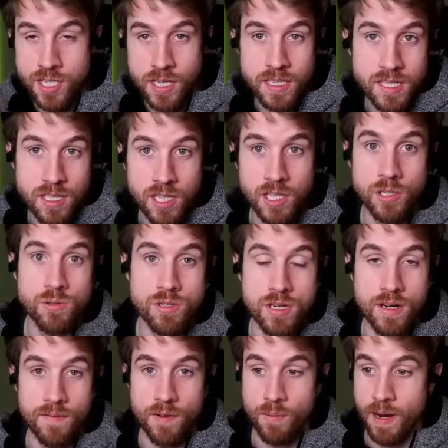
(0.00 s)
It's an illusion
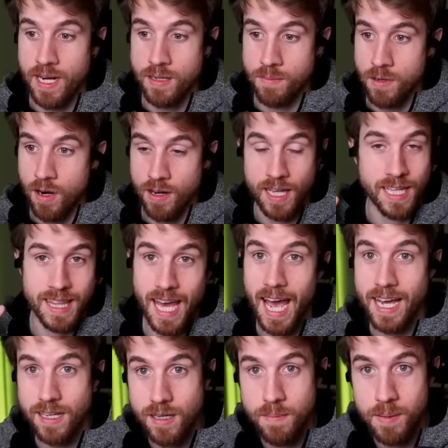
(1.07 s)
of a random card. Like
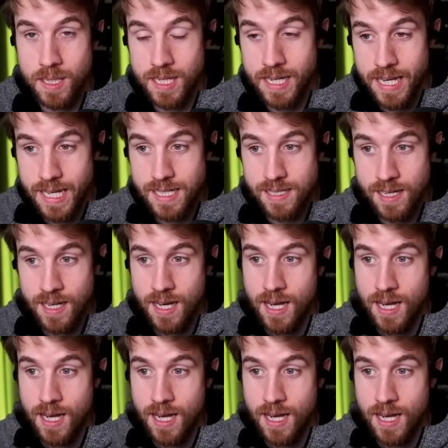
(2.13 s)
that could be neat,